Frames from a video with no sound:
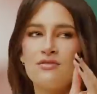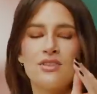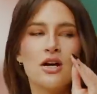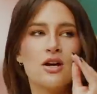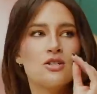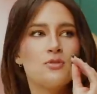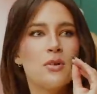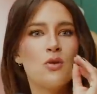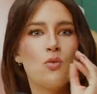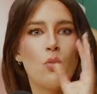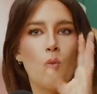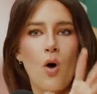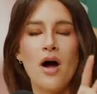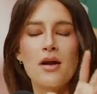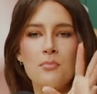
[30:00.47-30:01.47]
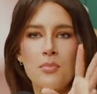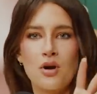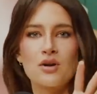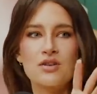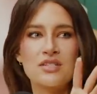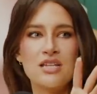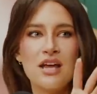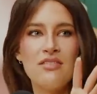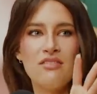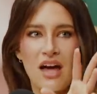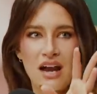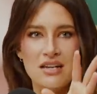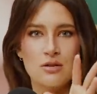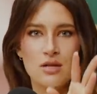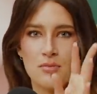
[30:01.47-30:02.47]
if there has been one person
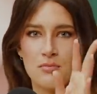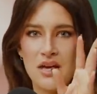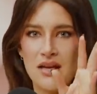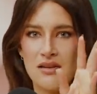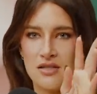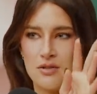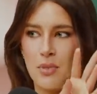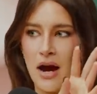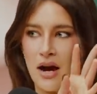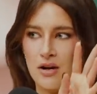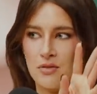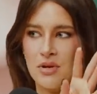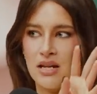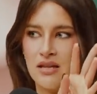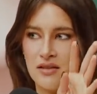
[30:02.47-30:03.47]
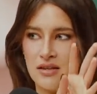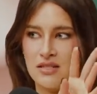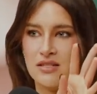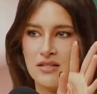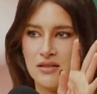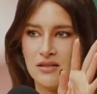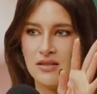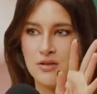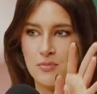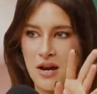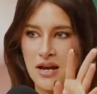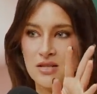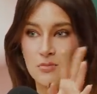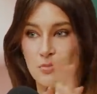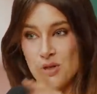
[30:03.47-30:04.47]
that has inspired me in this
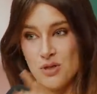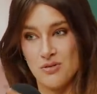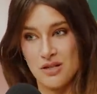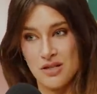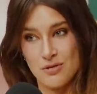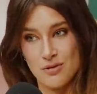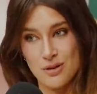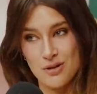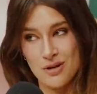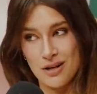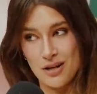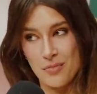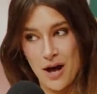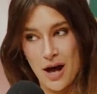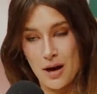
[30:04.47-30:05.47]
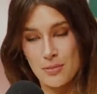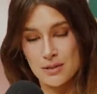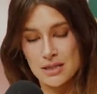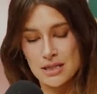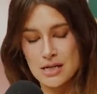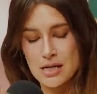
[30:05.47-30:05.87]
space between you two girly pops.